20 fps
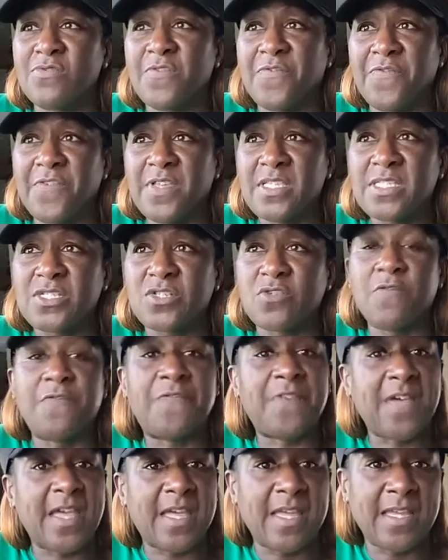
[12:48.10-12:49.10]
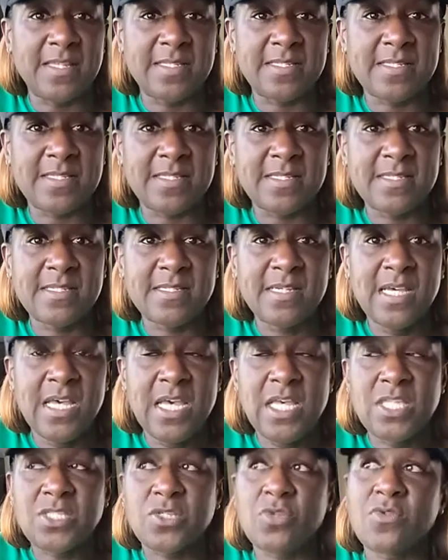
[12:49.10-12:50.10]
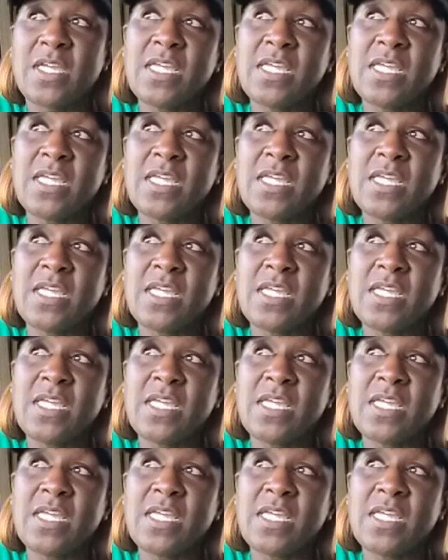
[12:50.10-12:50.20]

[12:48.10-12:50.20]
physical fades, so